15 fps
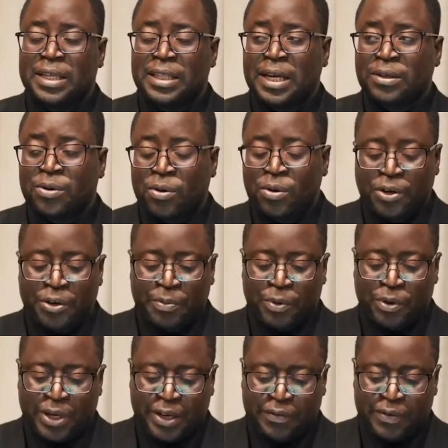that
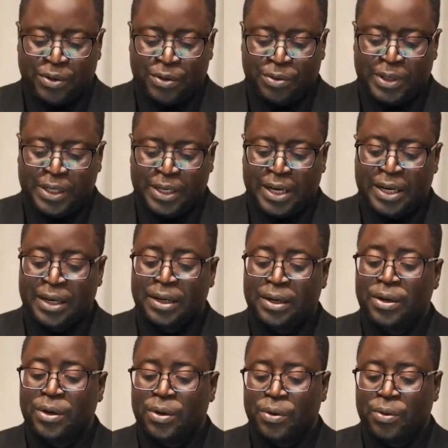Honorable Given Lubinda
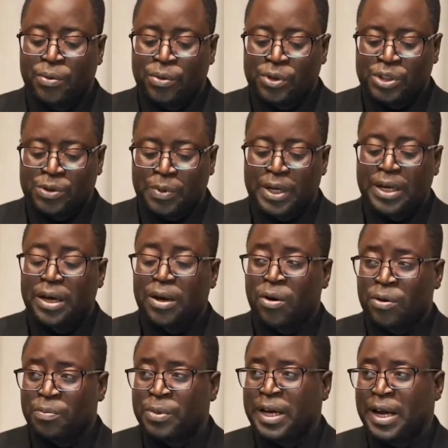will speak
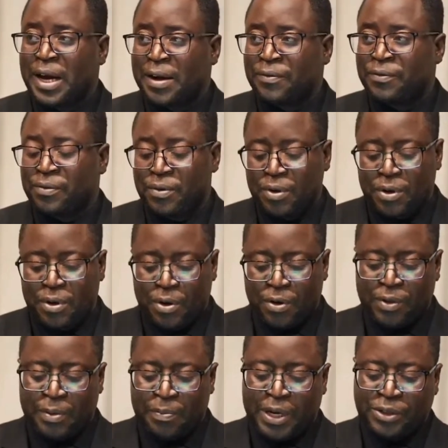on behalf of
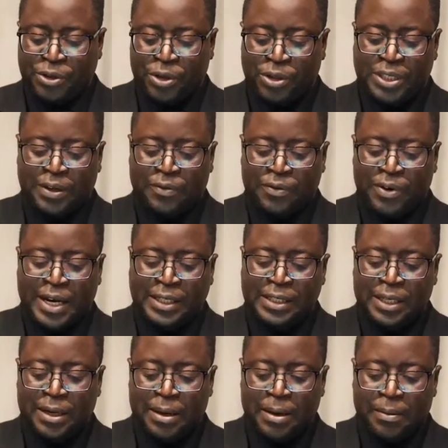the Patriotic
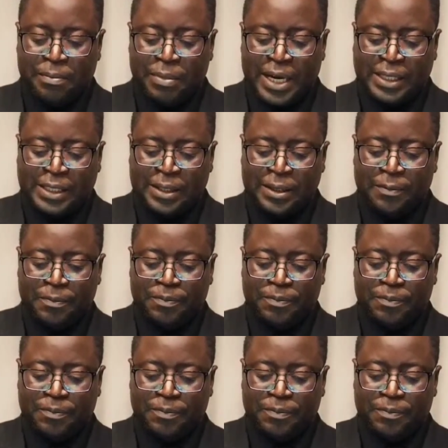Front Party.